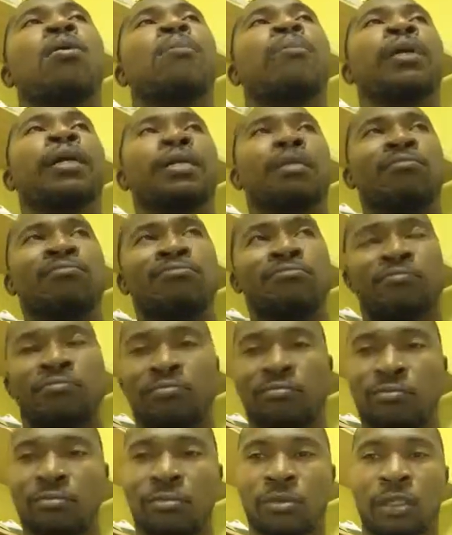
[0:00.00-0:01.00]
But
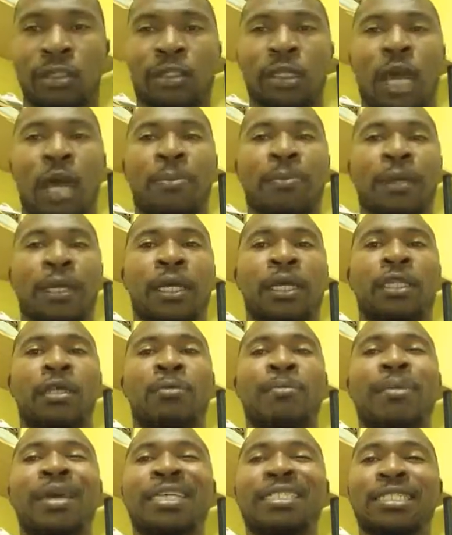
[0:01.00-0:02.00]
topic of
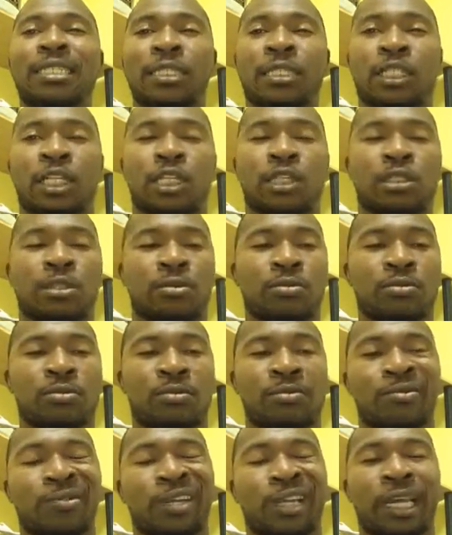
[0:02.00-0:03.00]
the message is
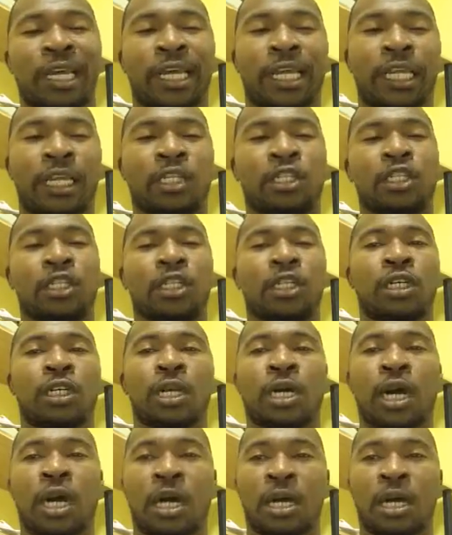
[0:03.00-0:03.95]
related to,